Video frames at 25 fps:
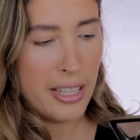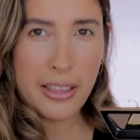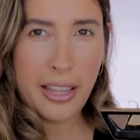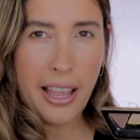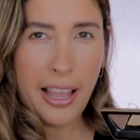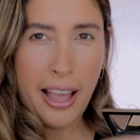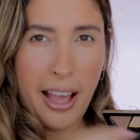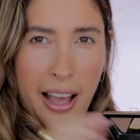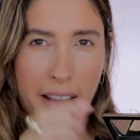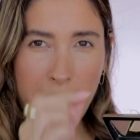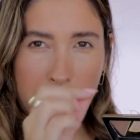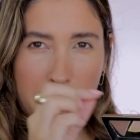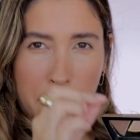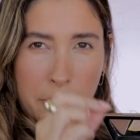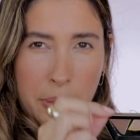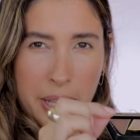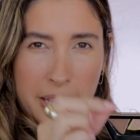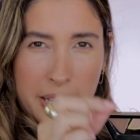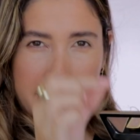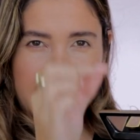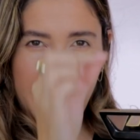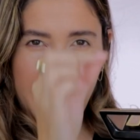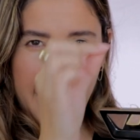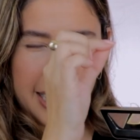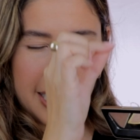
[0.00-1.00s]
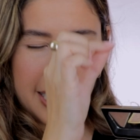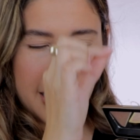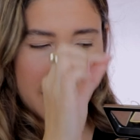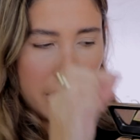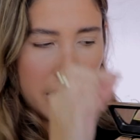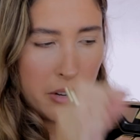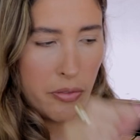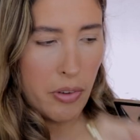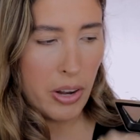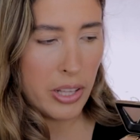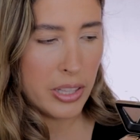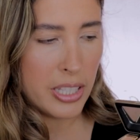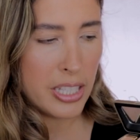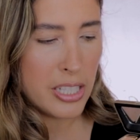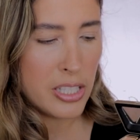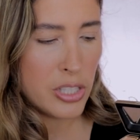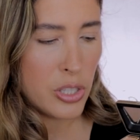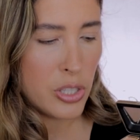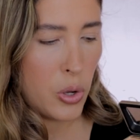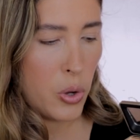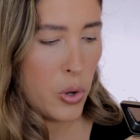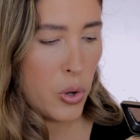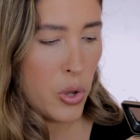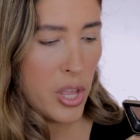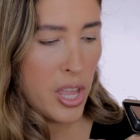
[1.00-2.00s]
They have a metallic surrounding,
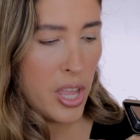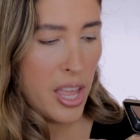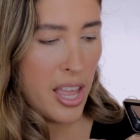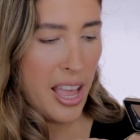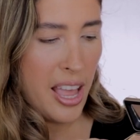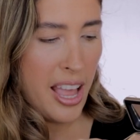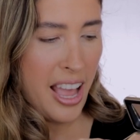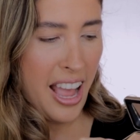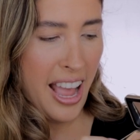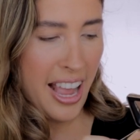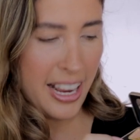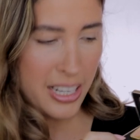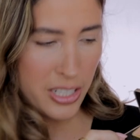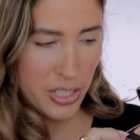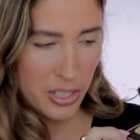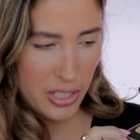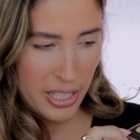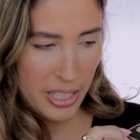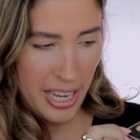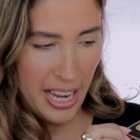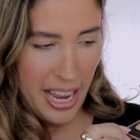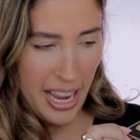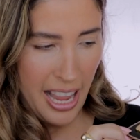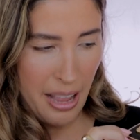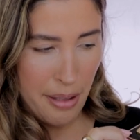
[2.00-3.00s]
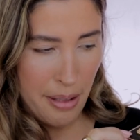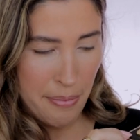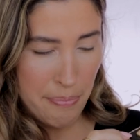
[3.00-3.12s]
so actually,